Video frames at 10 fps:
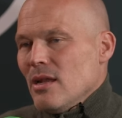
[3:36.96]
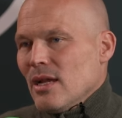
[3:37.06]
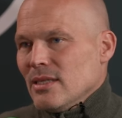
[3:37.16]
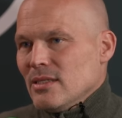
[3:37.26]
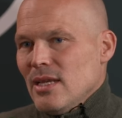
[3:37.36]

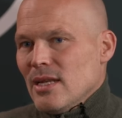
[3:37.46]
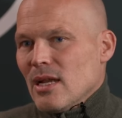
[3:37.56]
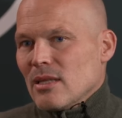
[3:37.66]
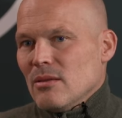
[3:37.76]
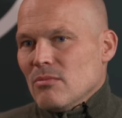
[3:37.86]
Like I said,
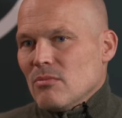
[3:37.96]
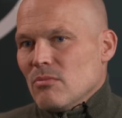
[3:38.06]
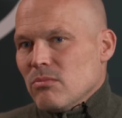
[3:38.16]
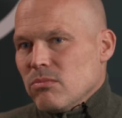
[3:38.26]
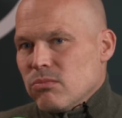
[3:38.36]
like the
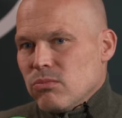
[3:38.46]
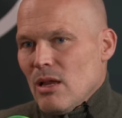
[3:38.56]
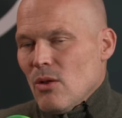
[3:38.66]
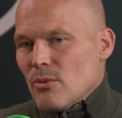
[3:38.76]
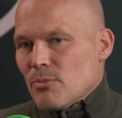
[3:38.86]

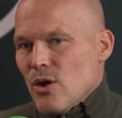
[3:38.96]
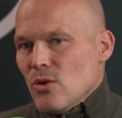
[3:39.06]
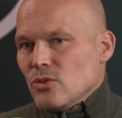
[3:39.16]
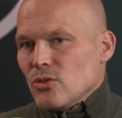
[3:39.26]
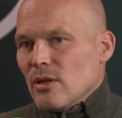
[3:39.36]
our
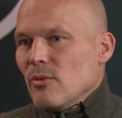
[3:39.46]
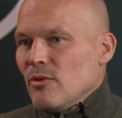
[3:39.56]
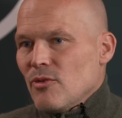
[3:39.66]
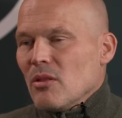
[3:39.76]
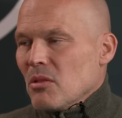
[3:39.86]
approach, or like
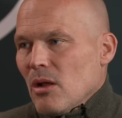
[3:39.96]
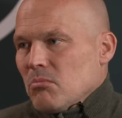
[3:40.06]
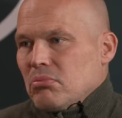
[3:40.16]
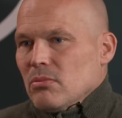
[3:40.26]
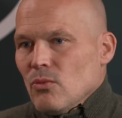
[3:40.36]
we felt like
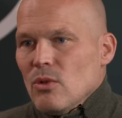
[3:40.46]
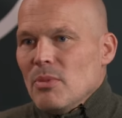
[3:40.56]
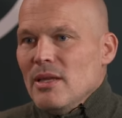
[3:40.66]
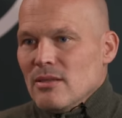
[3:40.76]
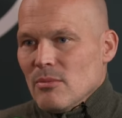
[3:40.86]
we'll
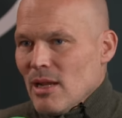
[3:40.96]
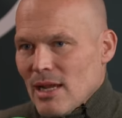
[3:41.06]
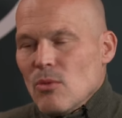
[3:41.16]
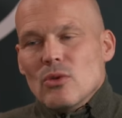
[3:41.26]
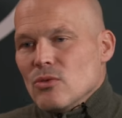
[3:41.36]
beat them.
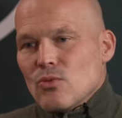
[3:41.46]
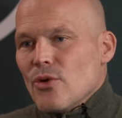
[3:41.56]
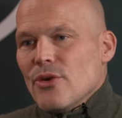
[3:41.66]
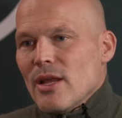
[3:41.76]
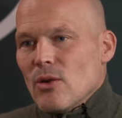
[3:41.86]
Like I wasn't
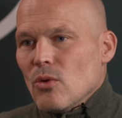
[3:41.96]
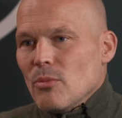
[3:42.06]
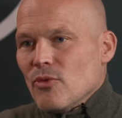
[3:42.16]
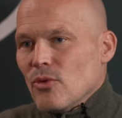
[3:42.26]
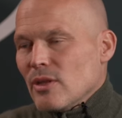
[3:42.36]
worried at all
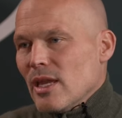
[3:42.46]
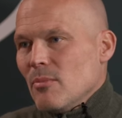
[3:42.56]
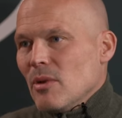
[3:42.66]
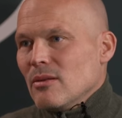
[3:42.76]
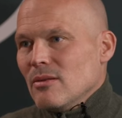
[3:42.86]
before the
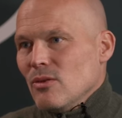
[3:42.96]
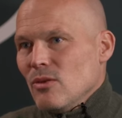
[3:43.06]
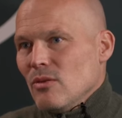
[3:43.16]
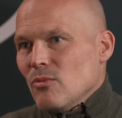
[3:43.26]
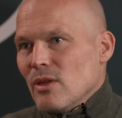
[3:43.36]
game, but
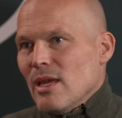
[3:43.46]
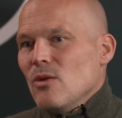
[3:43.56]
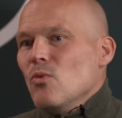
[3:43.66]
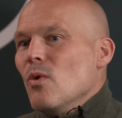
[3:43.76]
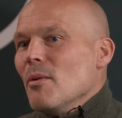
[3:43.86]

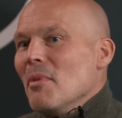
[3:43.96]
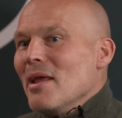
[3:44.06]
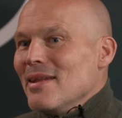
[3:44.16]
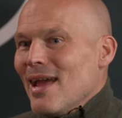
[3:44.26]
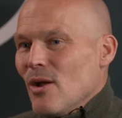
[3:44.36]
getting one
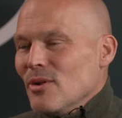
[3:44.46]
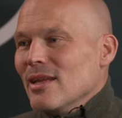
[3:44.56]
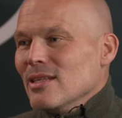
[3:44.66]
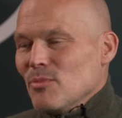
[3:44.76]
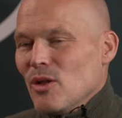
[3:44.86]
man down
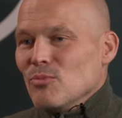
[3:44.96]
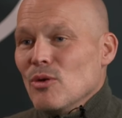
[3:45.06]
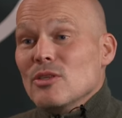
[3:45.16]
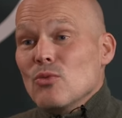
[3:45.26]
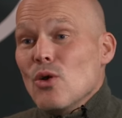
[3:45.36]
against Barcelona,
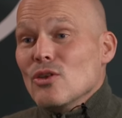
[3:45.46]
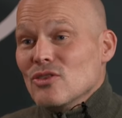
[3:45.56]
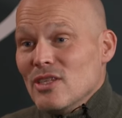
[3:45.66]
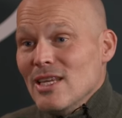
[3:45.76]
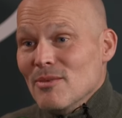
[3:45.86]
probably the
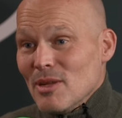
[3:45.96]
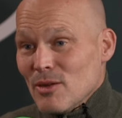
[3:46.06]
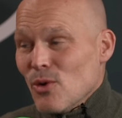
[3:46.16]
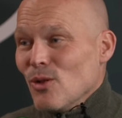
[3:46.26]
worst team oh. in the oh.